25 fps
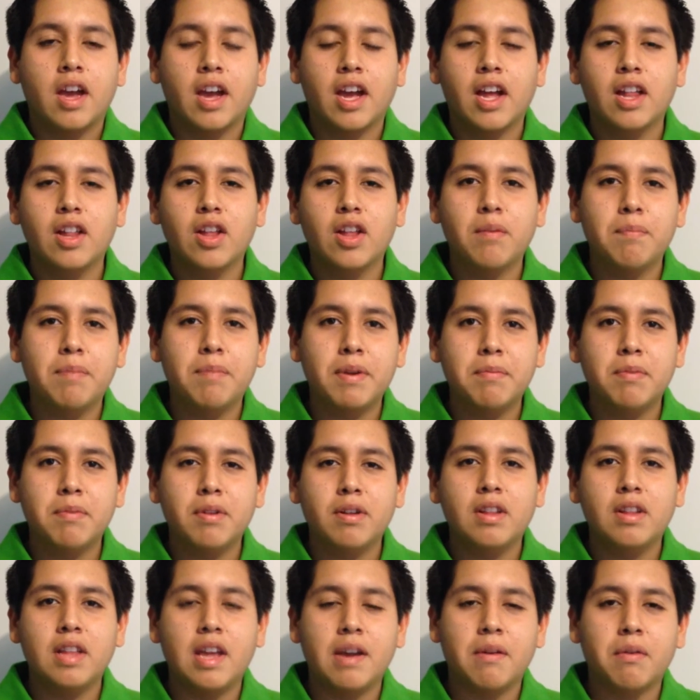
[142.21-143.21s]
Hello
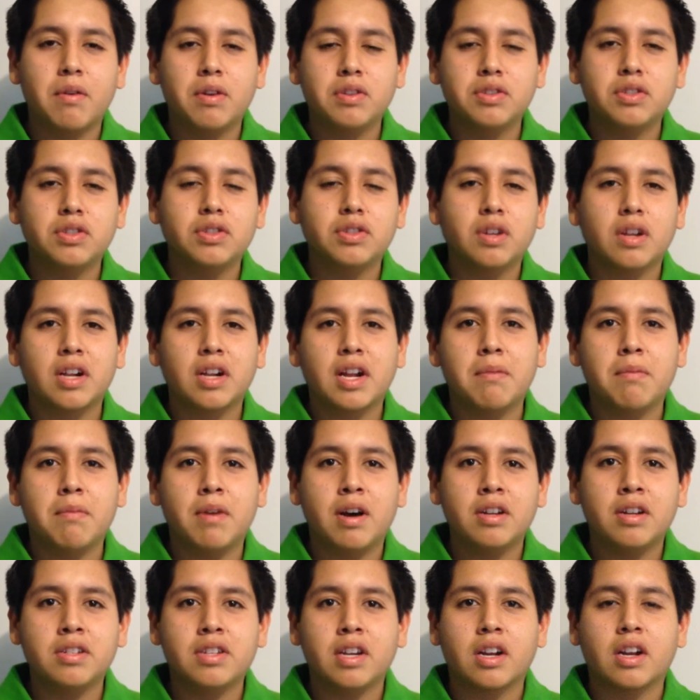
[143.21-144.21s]
people, I'm going to talk
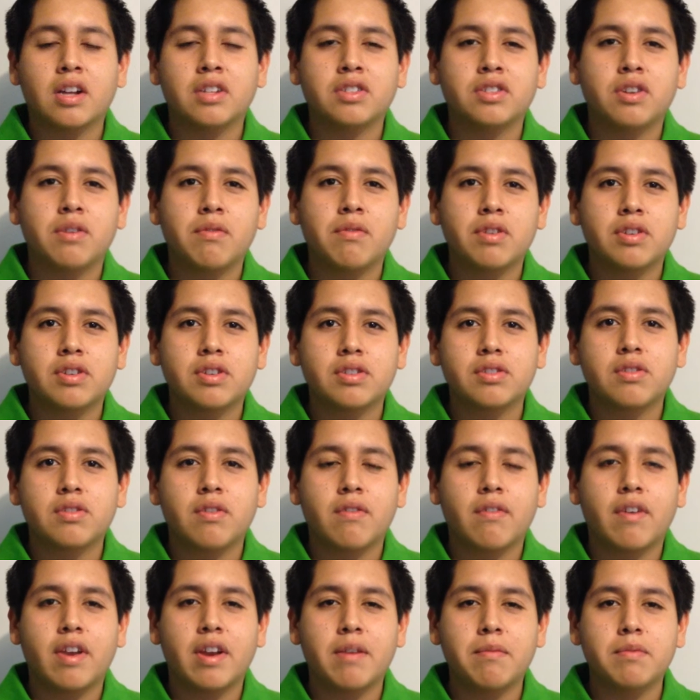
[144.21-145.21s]
about the contributions of
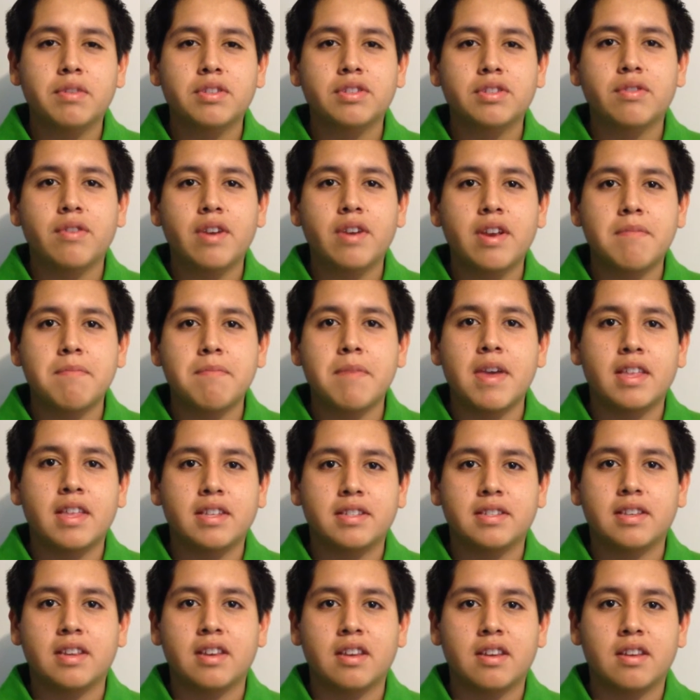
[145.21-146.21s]
chemistry in
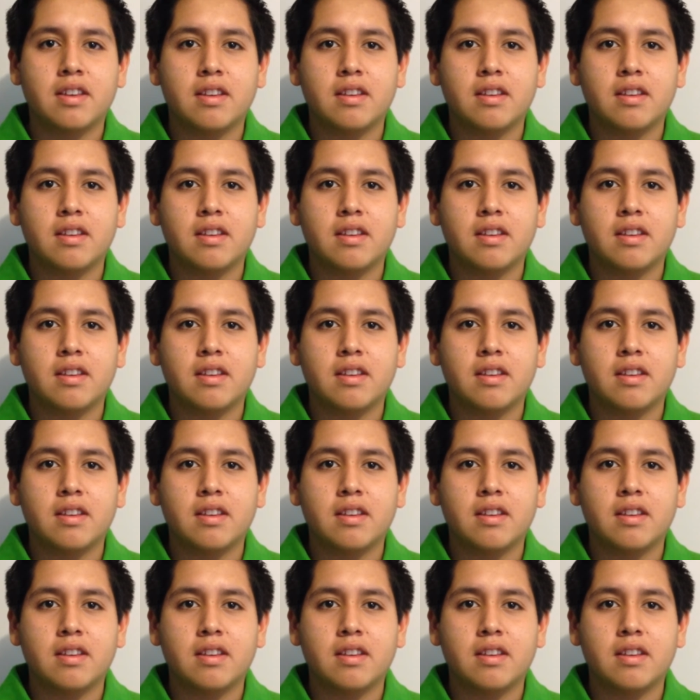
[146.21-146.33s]
medicine.